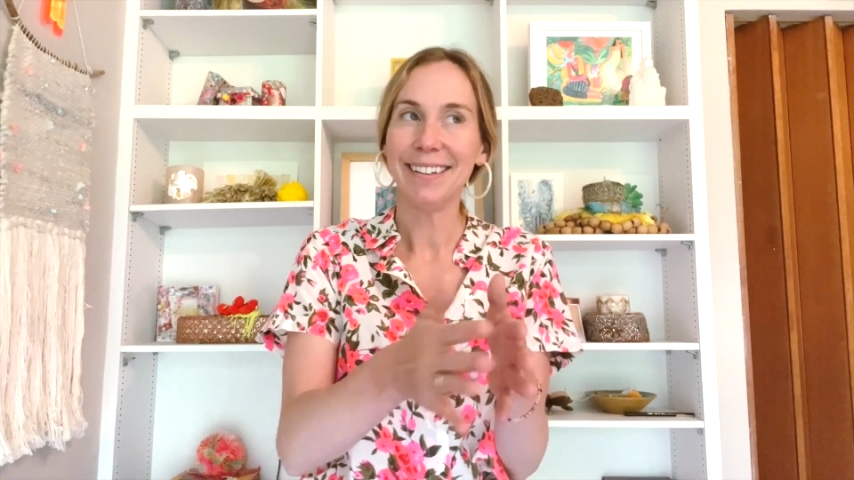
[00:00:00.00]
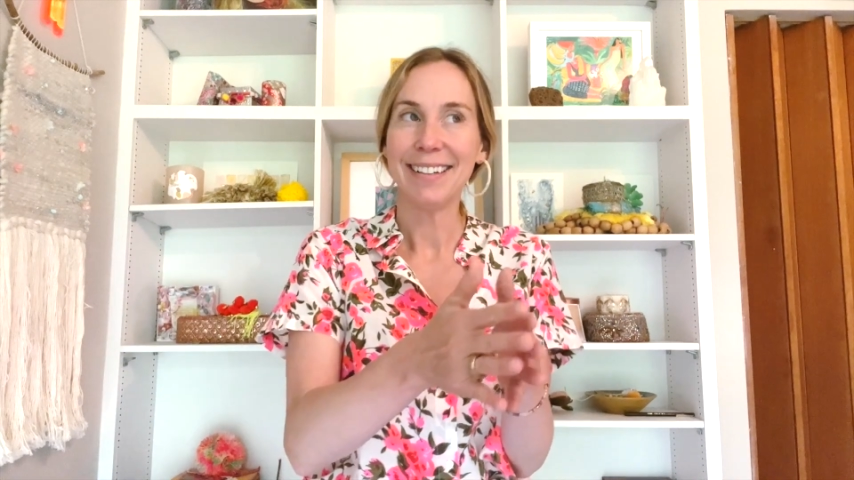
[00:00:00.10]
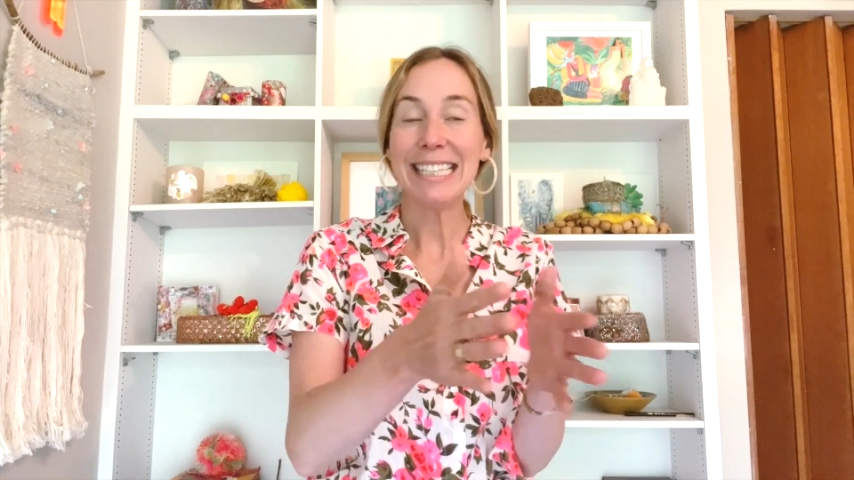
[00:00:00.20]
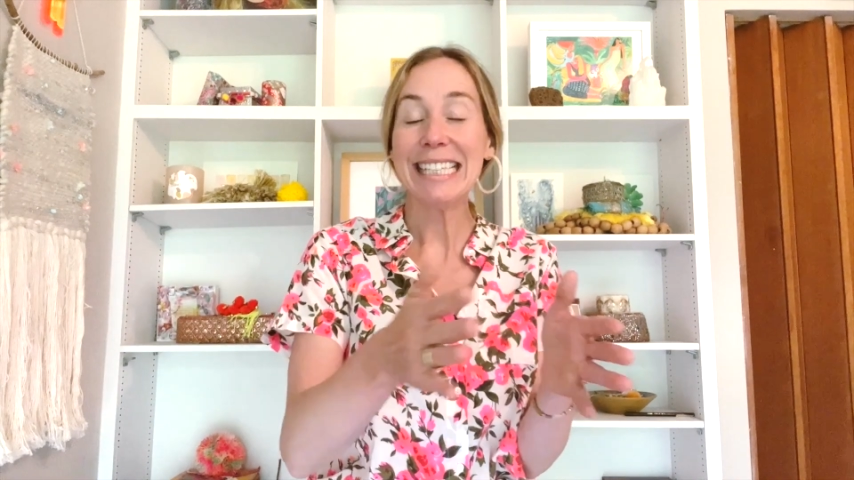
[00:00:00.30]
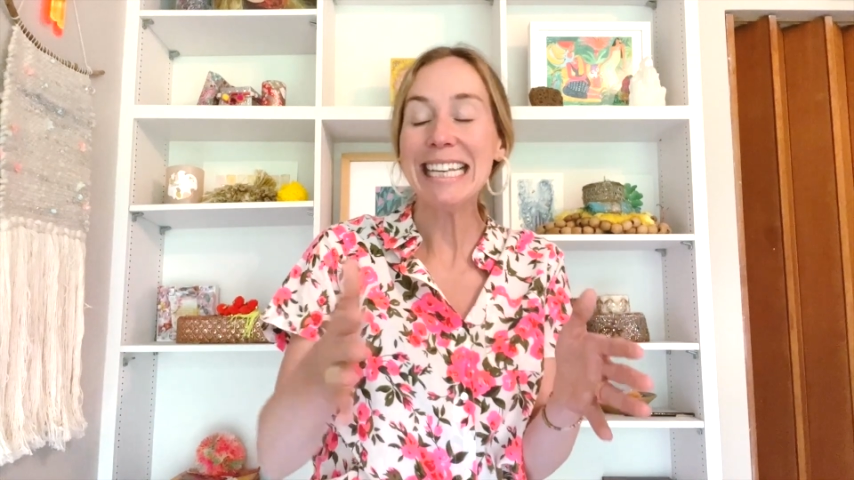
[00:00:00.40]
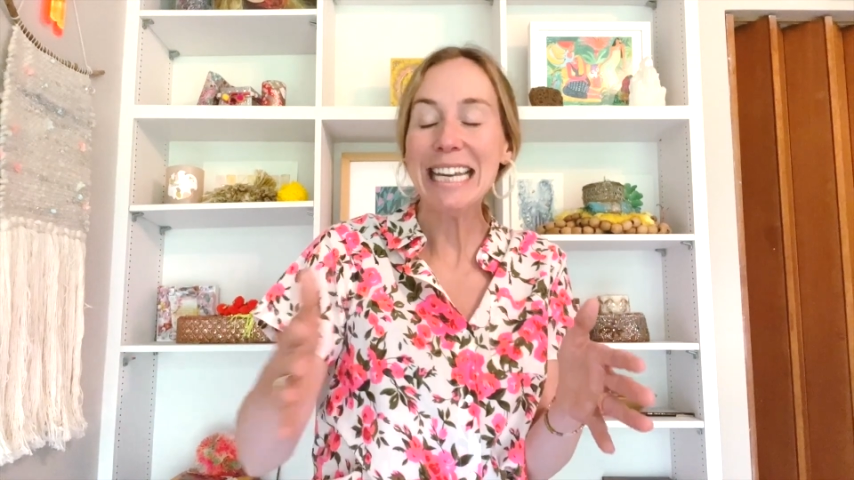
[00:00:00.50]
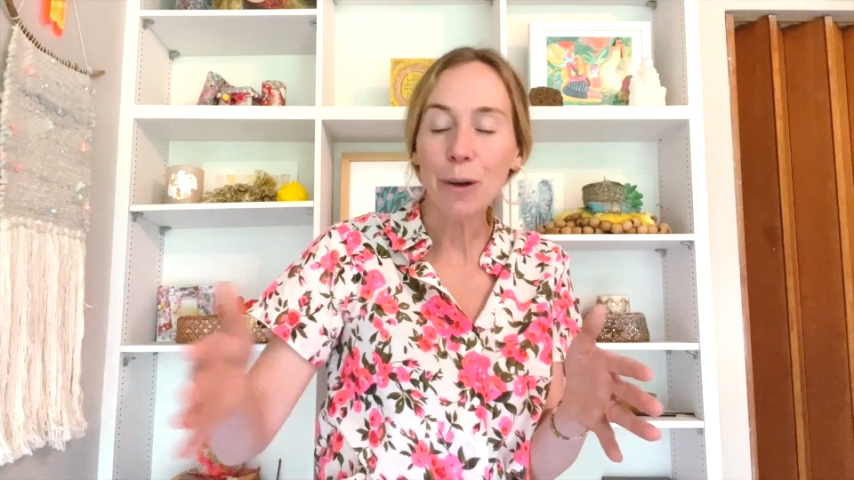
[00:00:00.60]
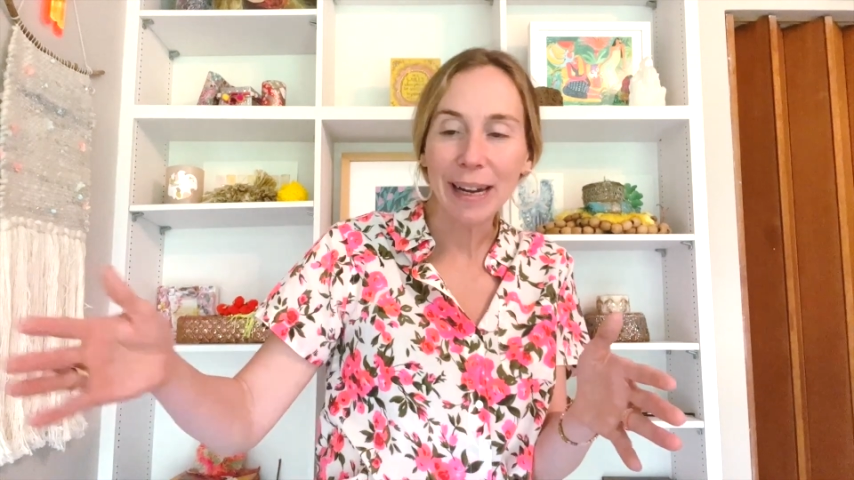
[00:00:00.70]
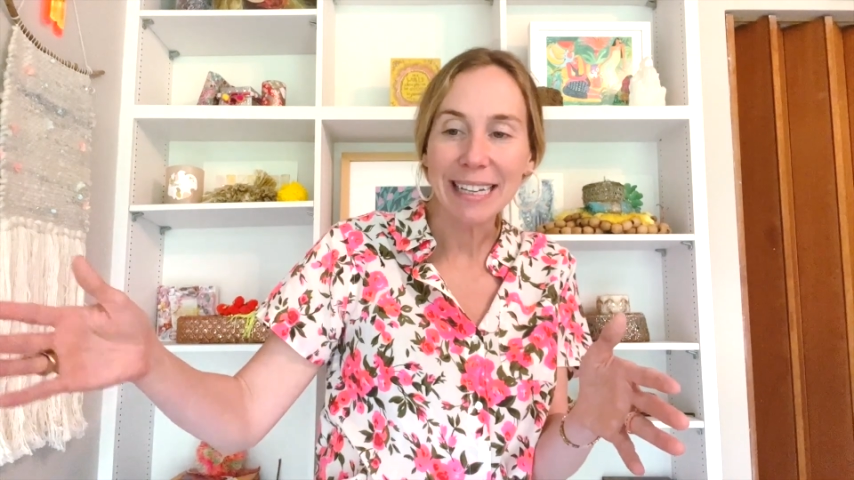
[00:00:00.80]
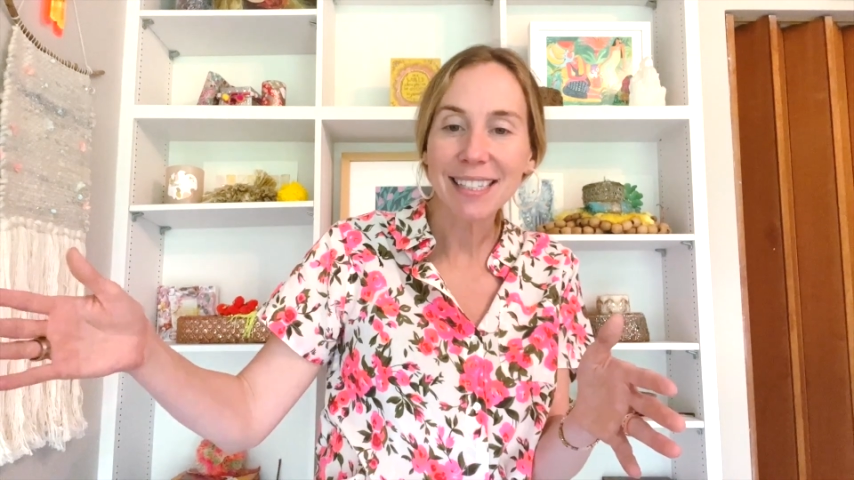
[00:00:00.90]

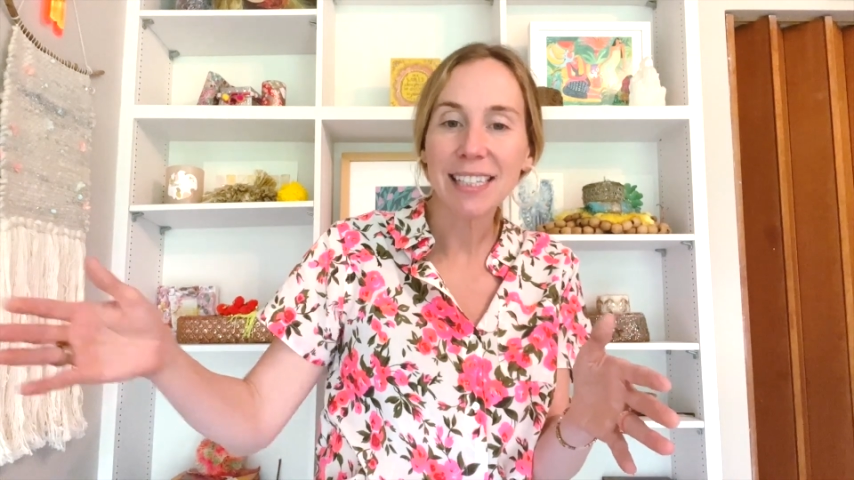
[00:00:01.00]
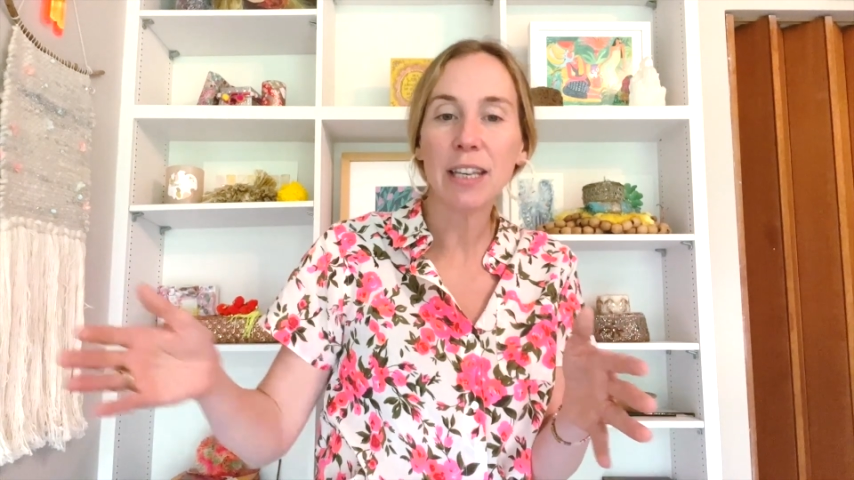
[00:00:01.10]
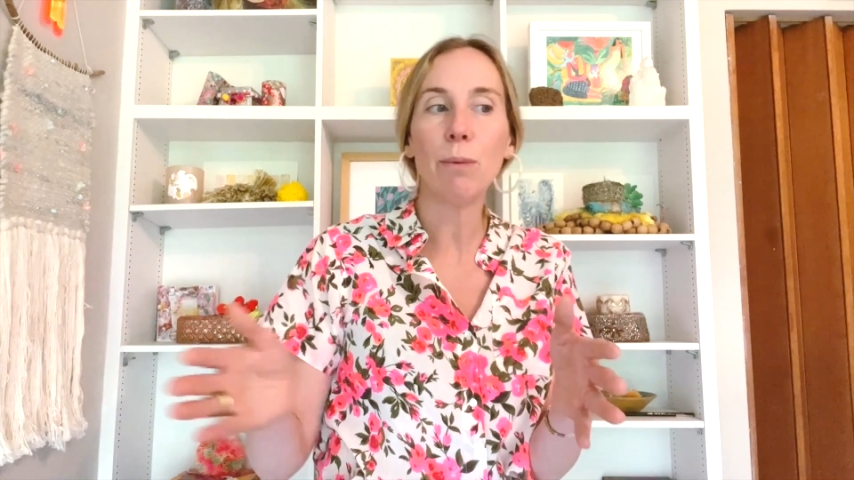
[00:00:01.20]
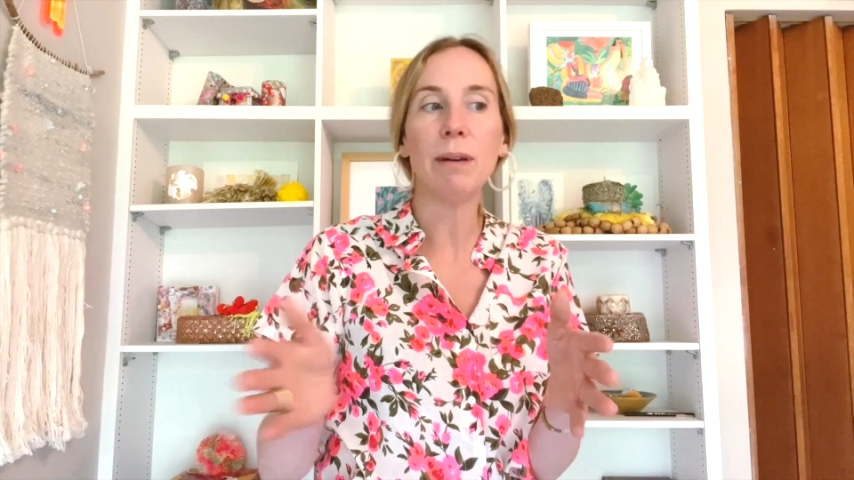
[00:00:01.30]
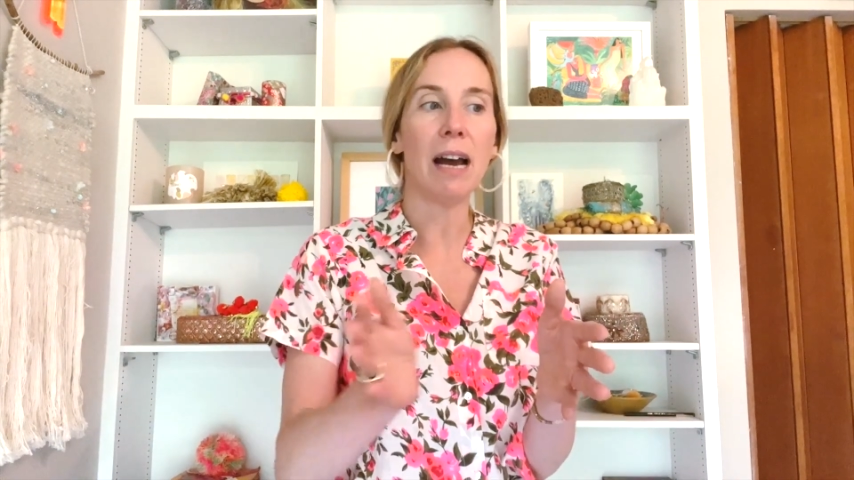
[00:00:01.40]
sequence, you would